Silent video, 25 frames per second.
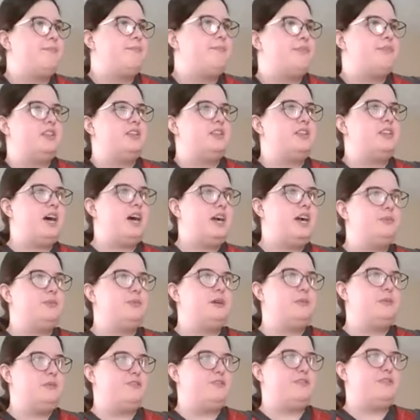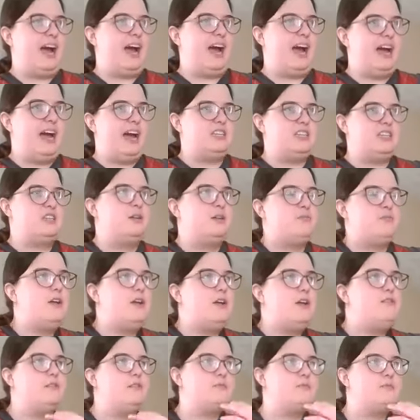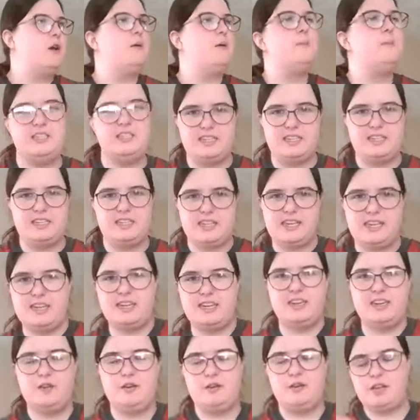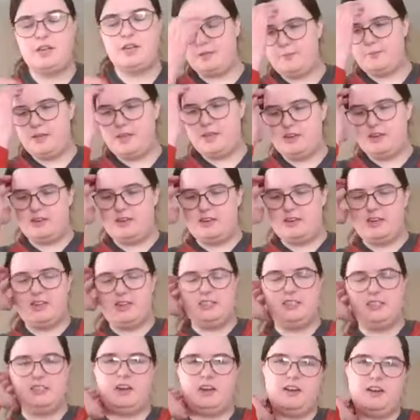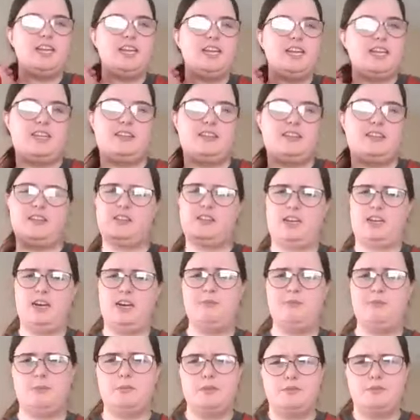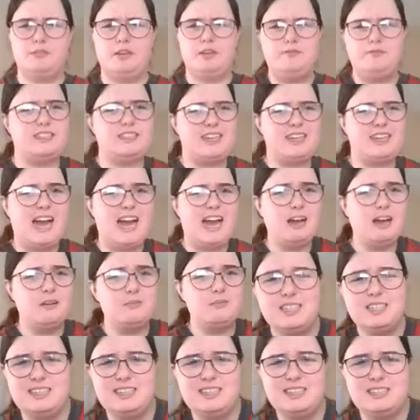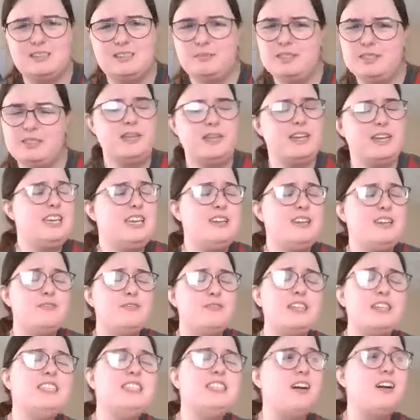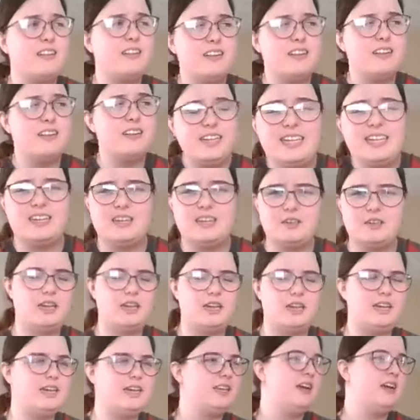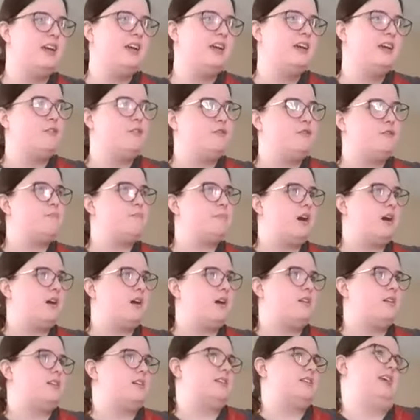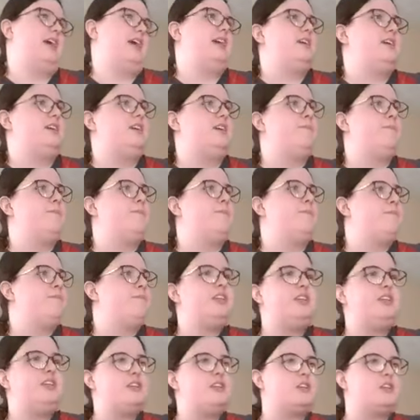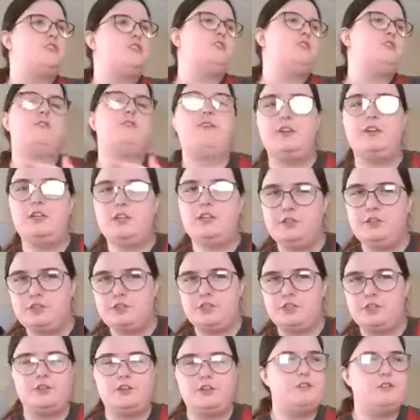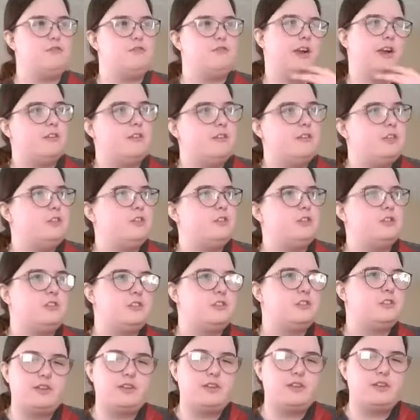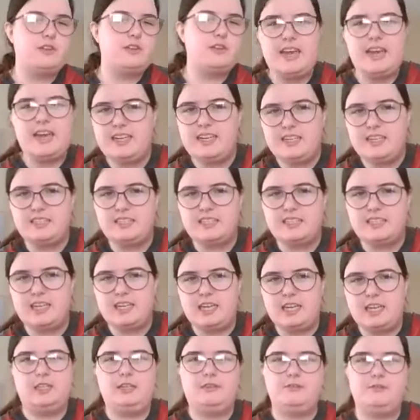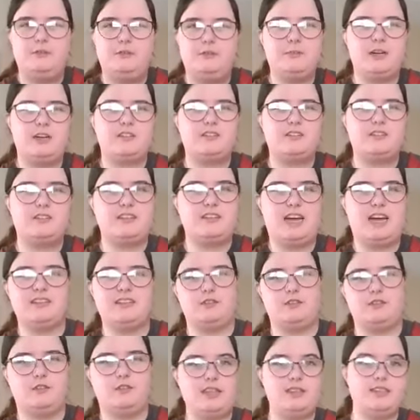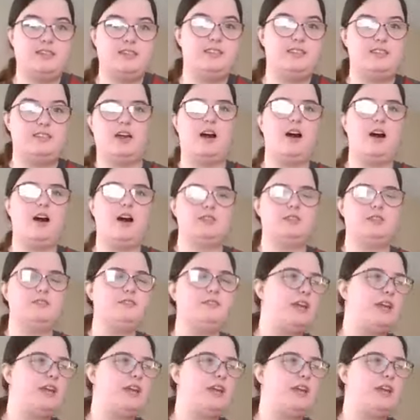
the time where we've had private property has been tiny, and the time when we've lived under capitalism has been even tinier. If we mark, say, the Industrial Revolution and French Revolution, the 18th century, that's sort of the start of